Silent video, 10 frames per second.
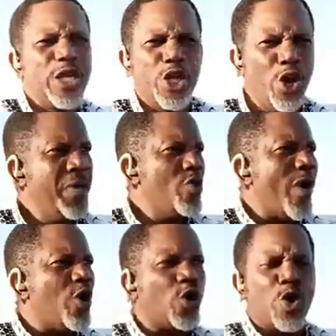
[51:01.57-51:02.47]
Do you mean
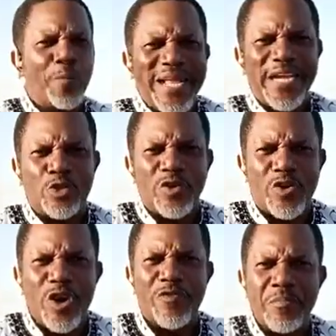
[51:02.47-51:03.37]
you are not going to bow down to
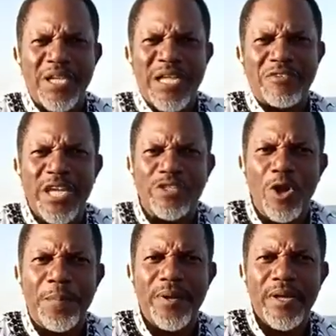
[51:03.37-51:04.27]
the gravy image I've
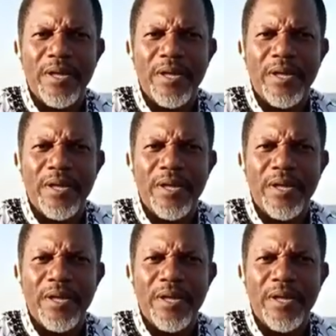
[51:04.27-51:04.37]
set up?